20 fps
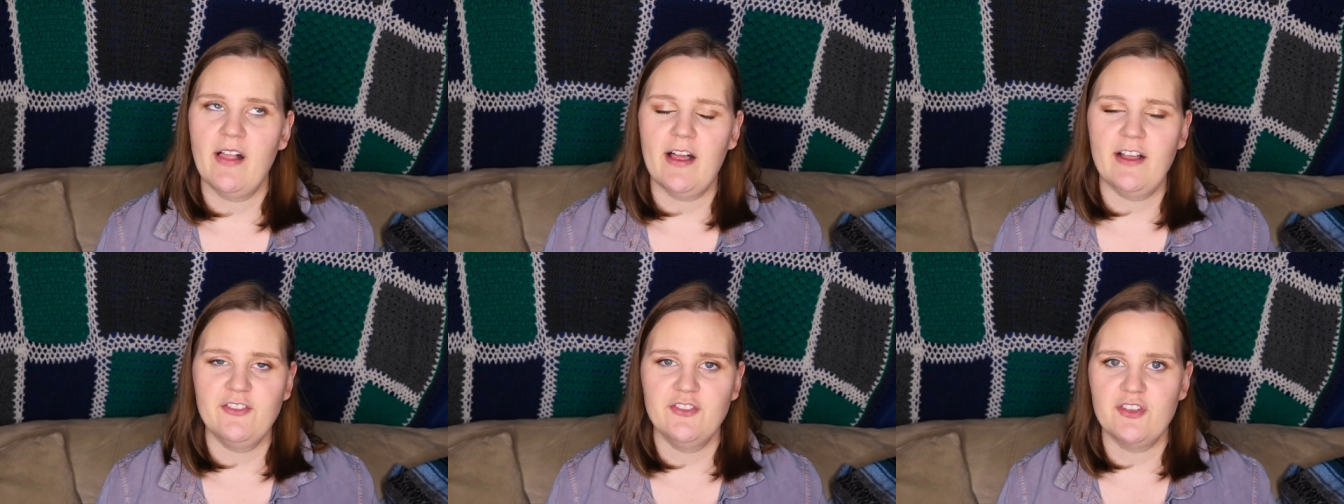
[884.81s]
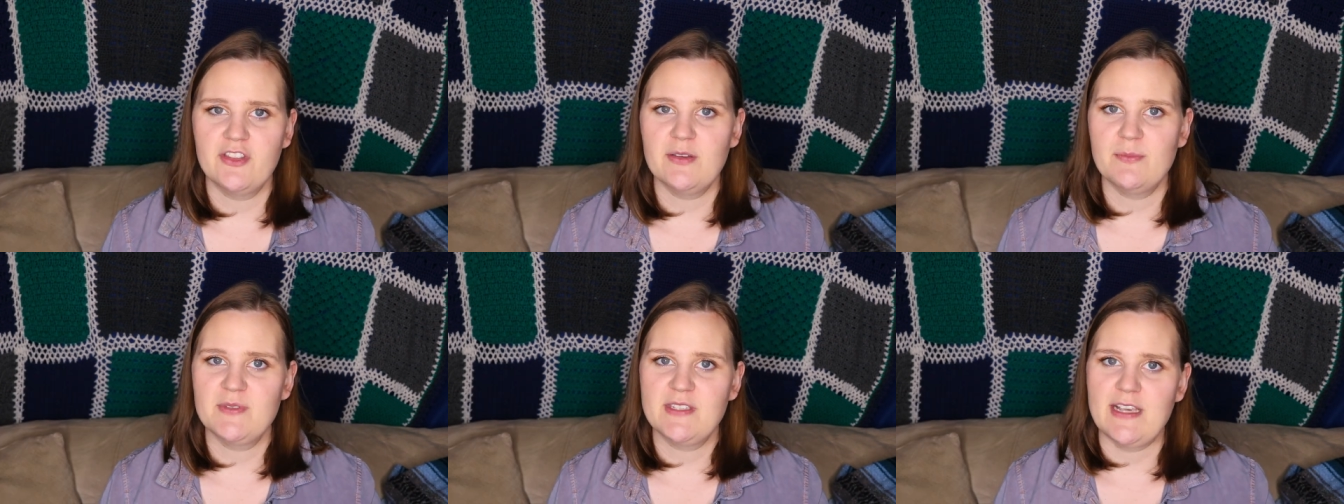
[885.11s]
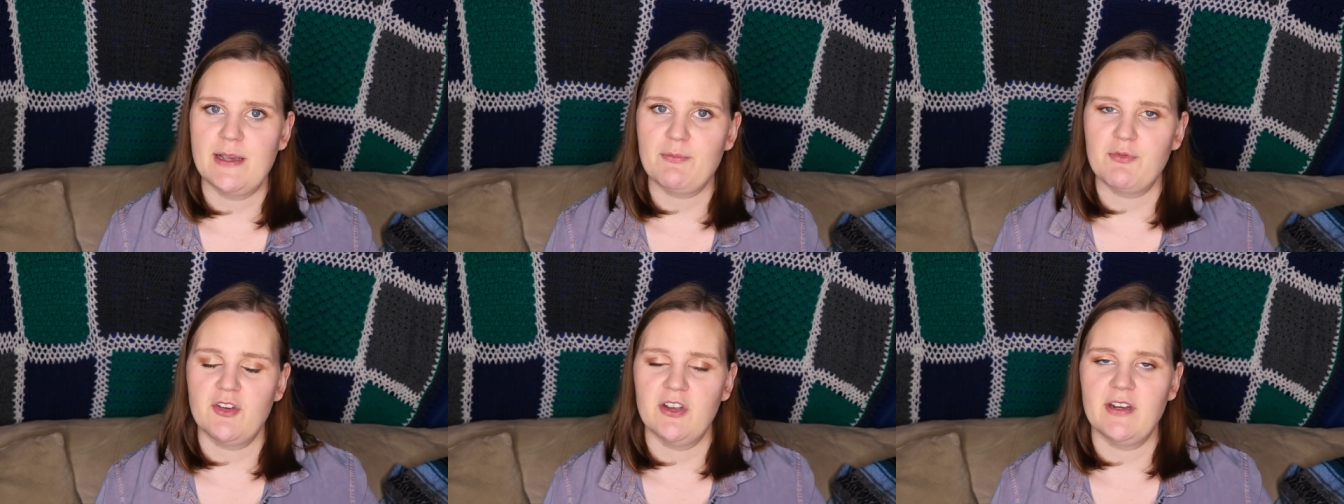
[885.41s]
I'll do them
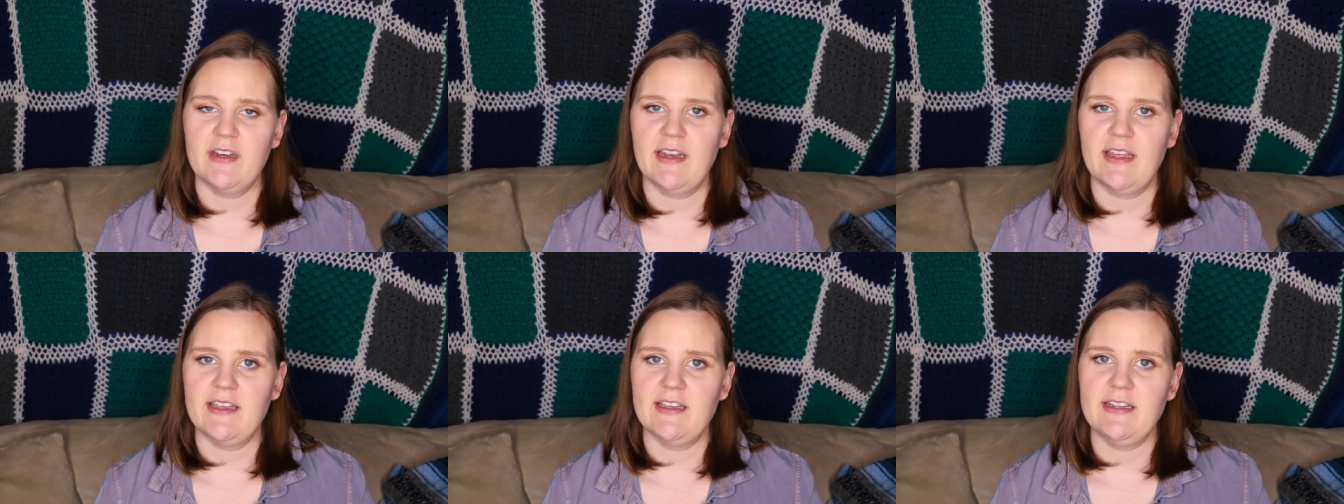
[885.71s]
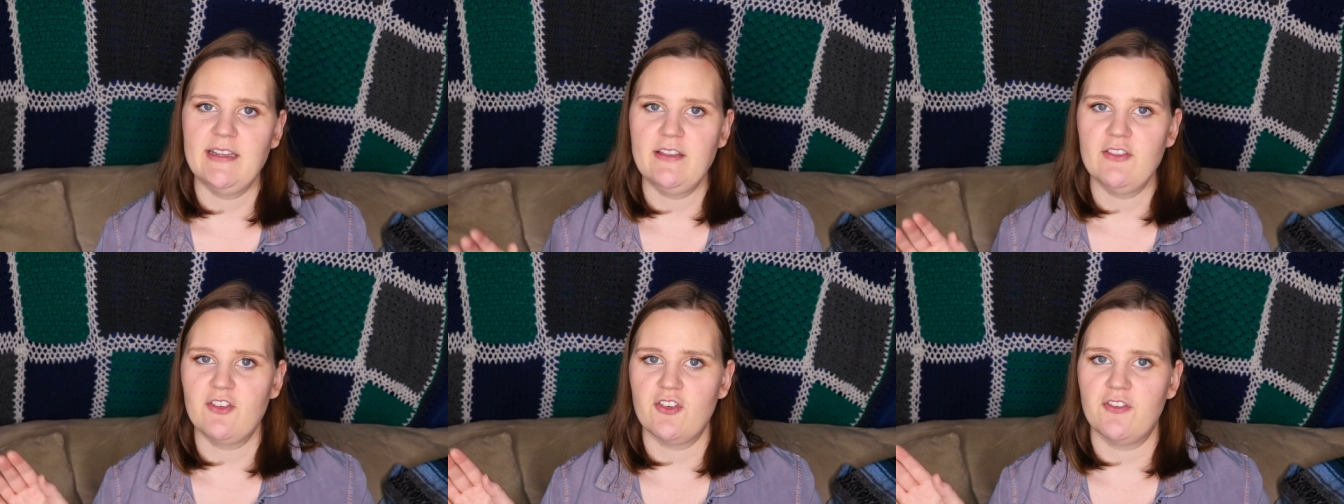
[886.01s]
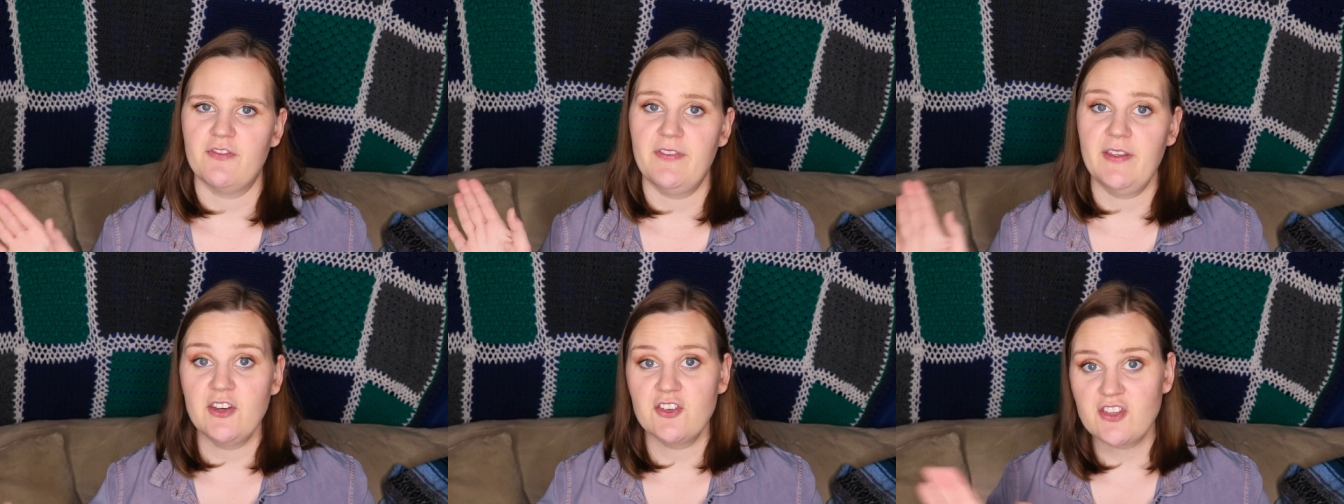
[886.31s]
separate and I can
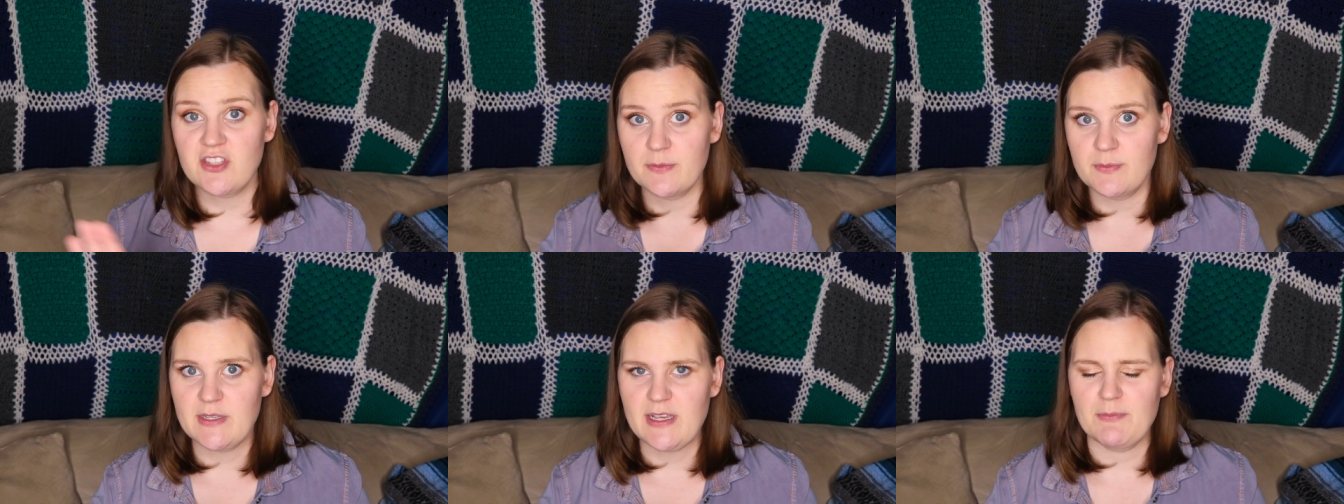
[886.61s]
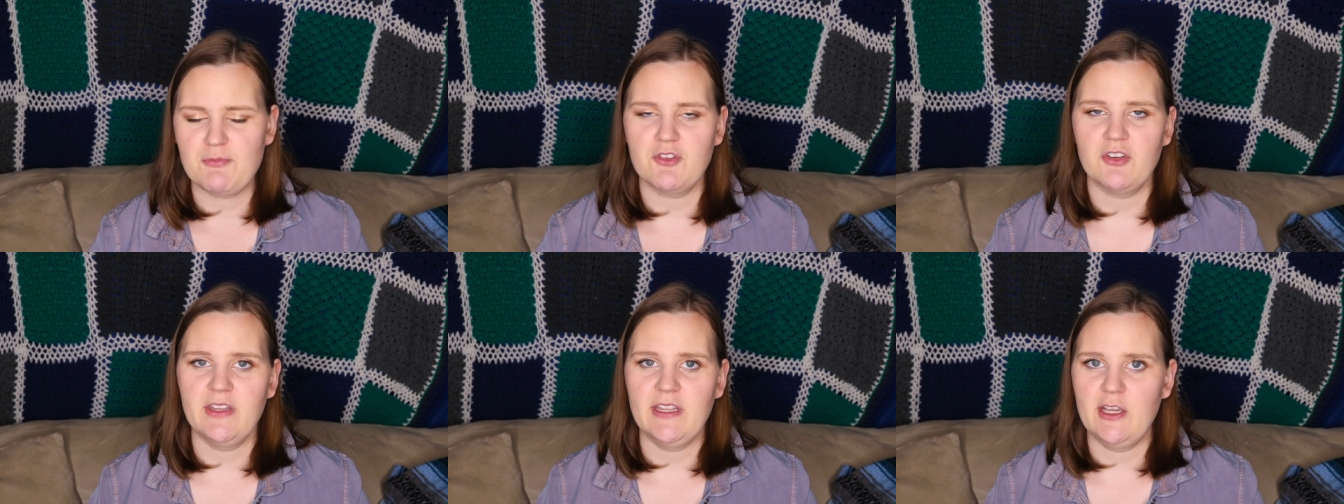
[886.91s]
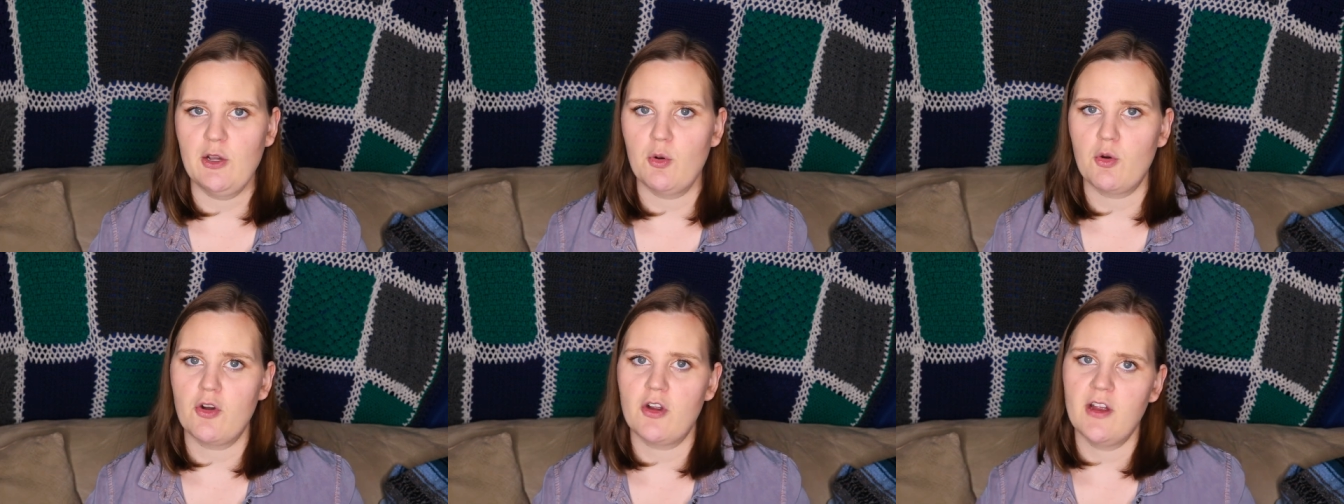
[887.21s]
either finish them
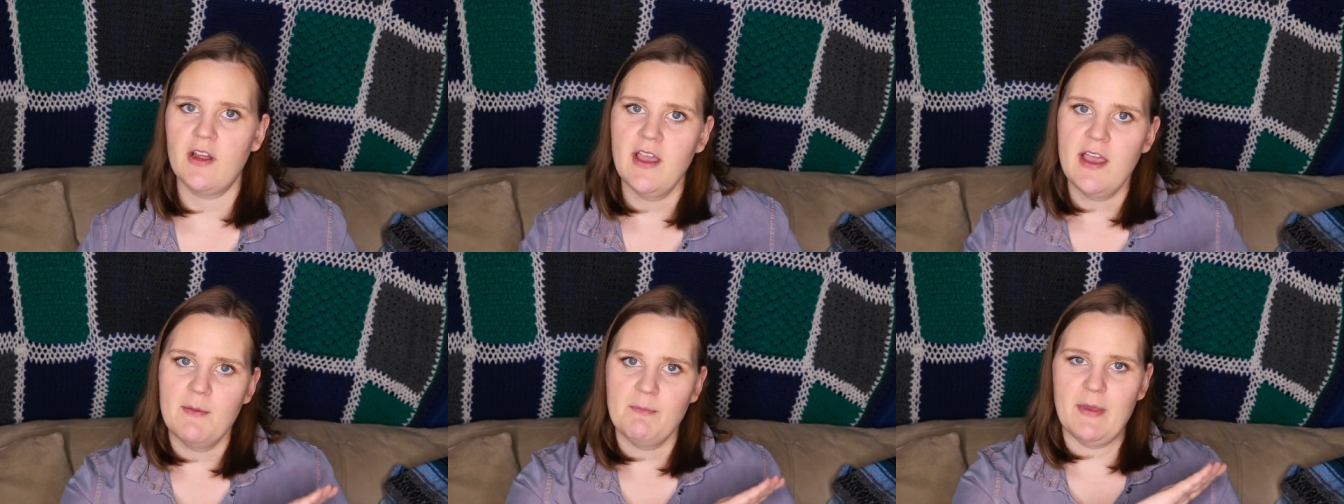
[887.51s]
separately or